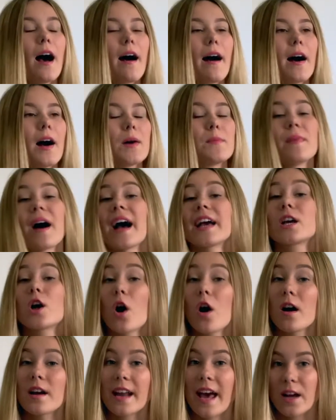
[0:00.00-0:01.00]
I
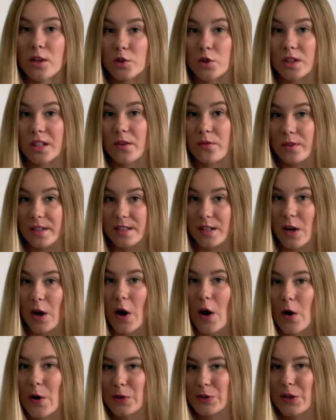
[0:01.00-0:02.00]
can't actually fit a
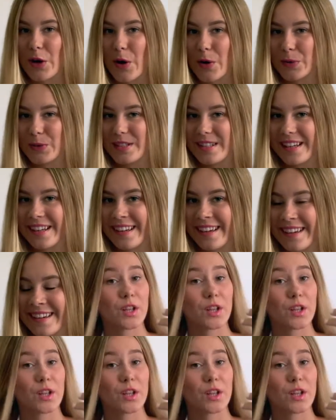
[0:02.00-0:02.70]
card holder.